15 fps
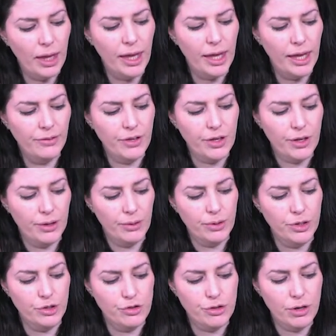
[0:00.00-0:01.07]
If you go
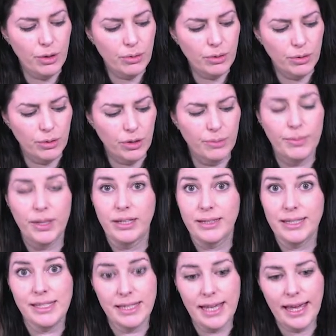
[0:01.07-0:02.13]
Control or Command
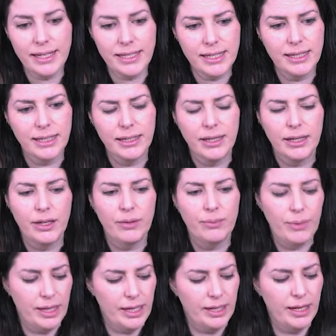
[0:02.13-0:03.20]
Z, we
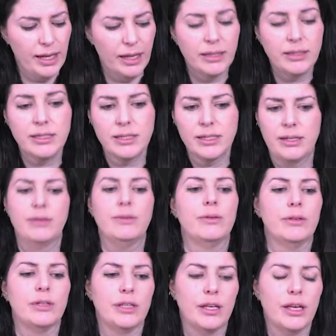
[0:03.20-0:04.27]
can undo
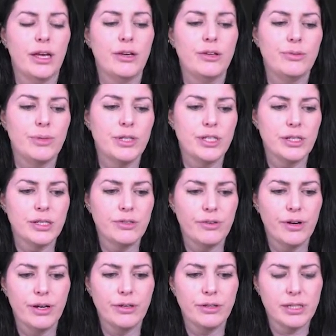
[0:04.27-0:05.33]
the code we just
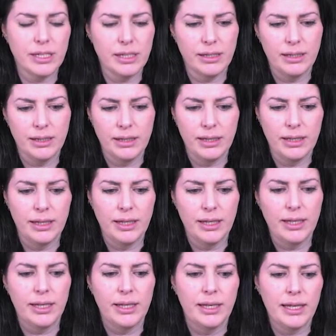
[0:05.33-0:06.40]
wrote.
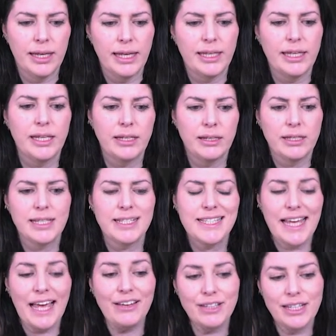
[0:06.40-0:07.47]
And then
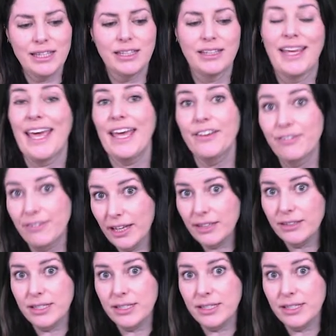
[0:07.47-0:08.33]
down in the if-else